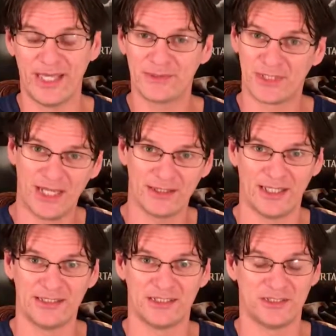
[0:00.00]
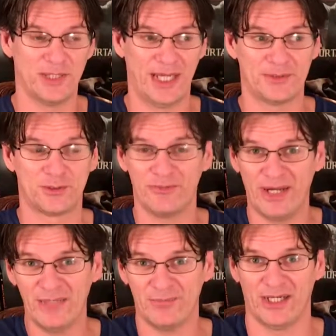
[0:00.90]
have guidelines that you have to
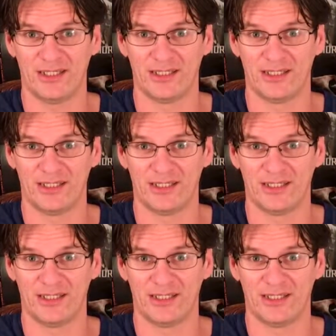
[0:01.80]
abide by.